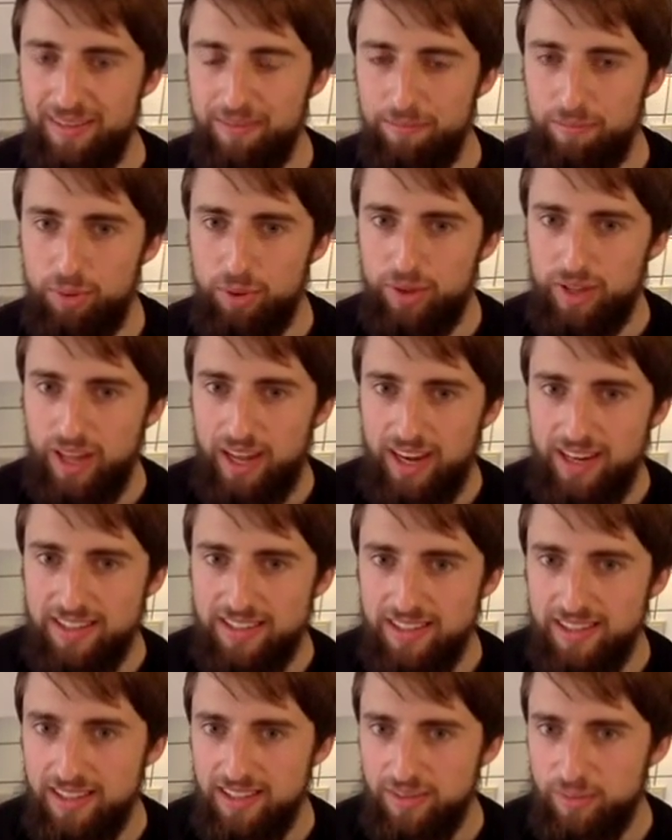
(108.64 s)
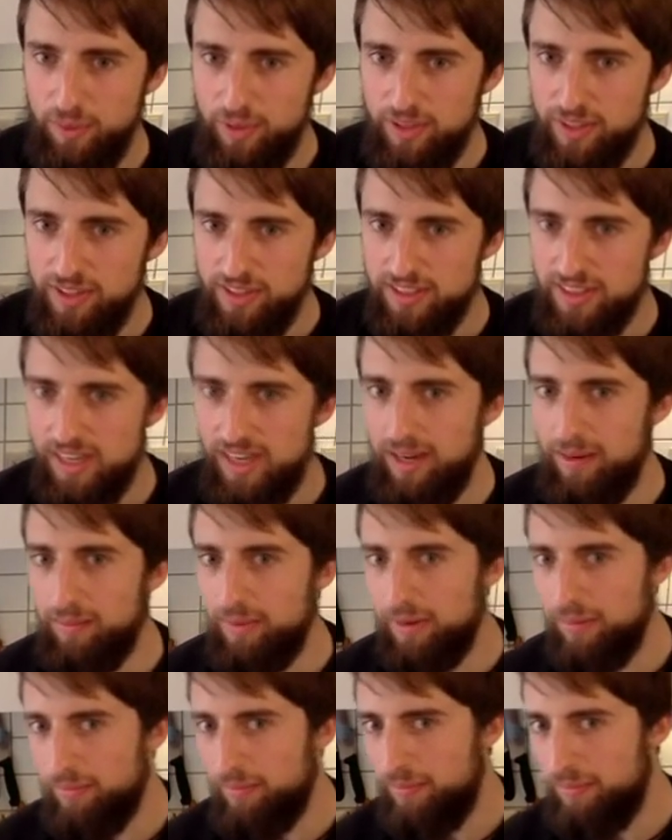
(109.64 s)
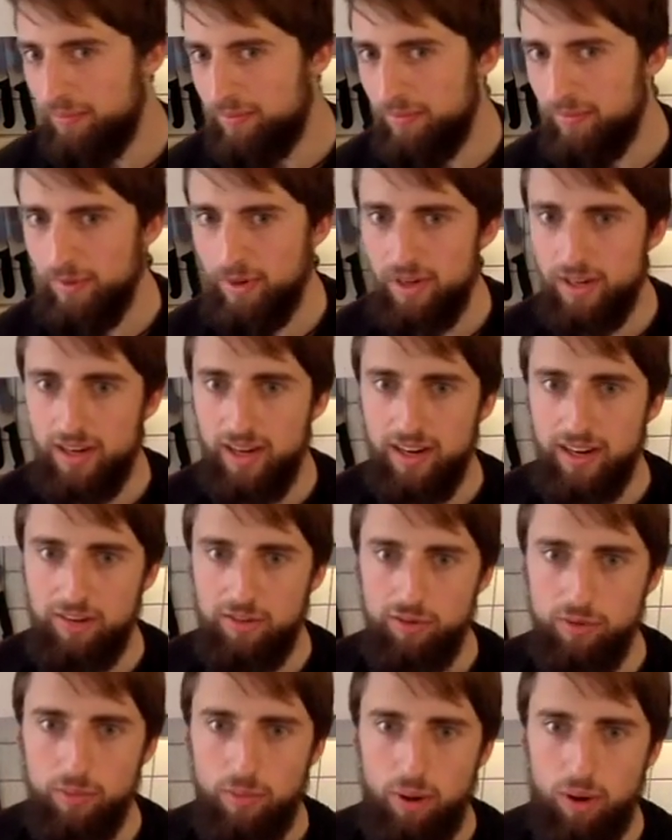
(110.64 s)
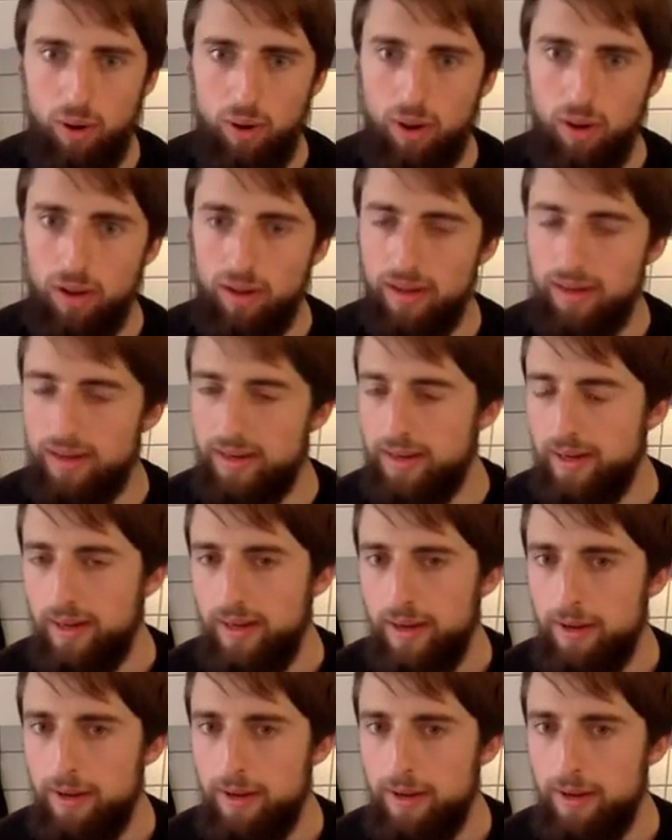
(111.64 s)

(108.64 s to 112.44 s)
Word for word: put the eggs in with the same and get it to boil and